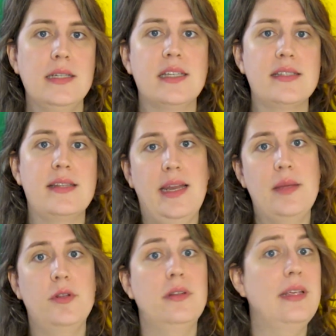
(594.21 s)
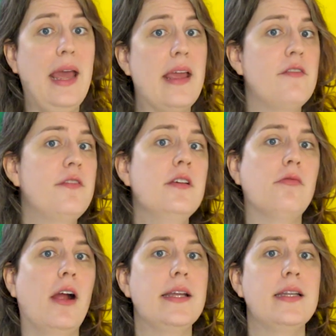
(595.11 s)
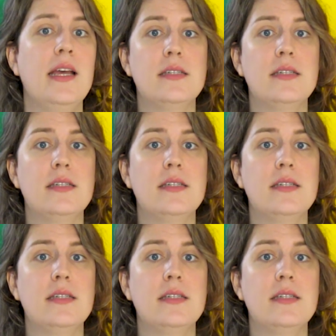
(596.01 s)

Does the label gay feel right?